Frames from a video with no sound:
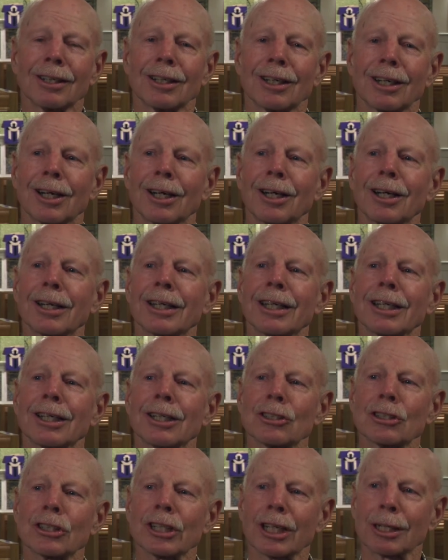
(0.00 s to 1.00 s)

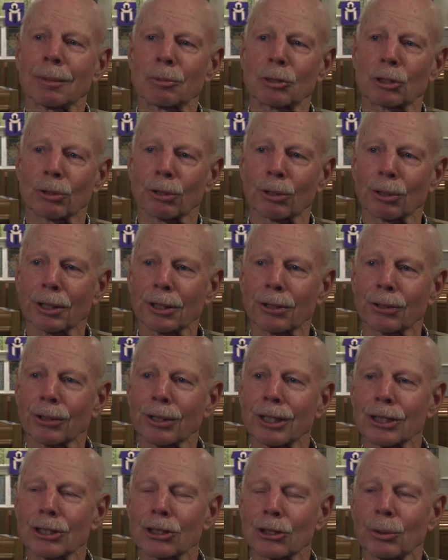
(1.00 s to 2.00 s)
In Salem's earlier
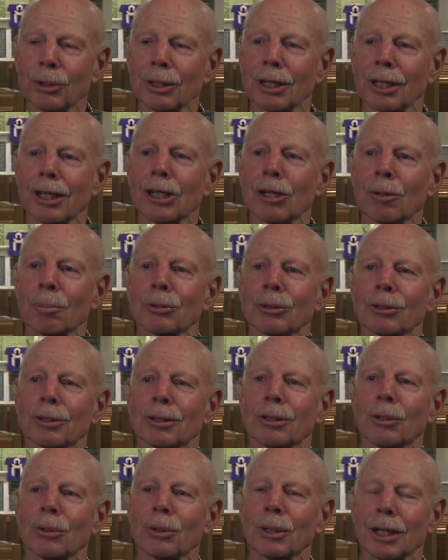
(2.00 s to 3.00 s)
history, it helped to
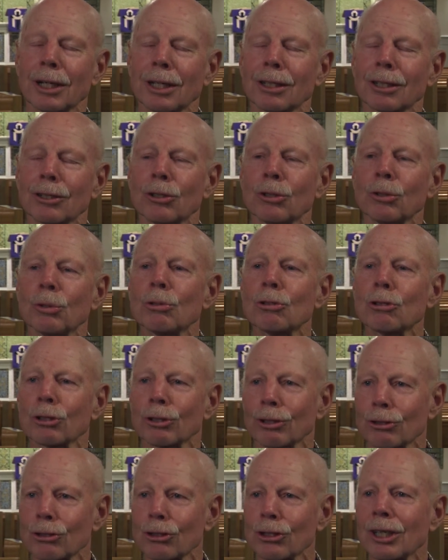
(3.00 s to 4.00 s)
locate a new
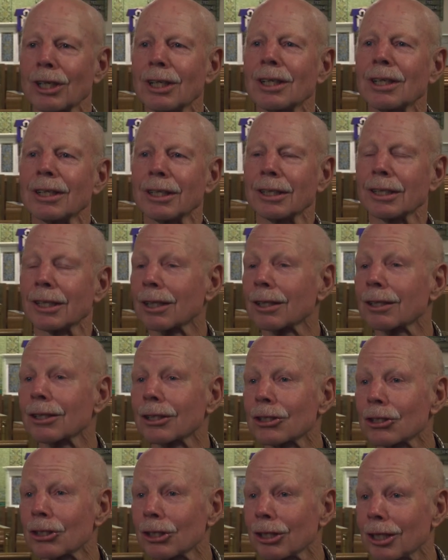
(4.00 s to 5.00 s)
church in
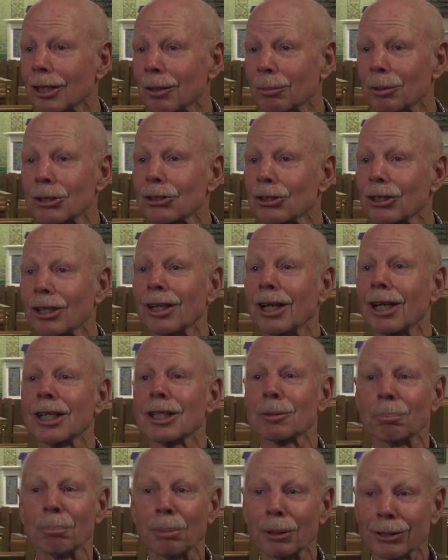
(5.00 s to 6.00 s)
Ellicott City, which today
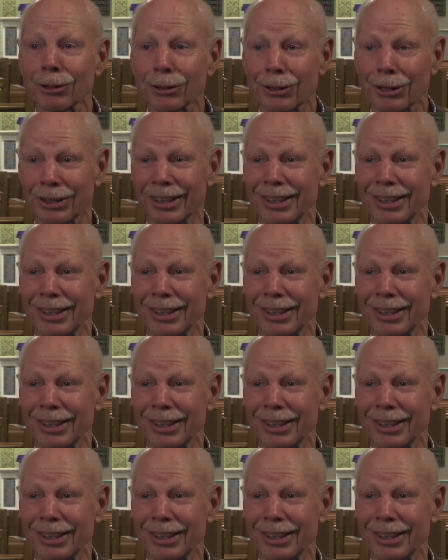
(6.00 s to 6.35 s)
is bigger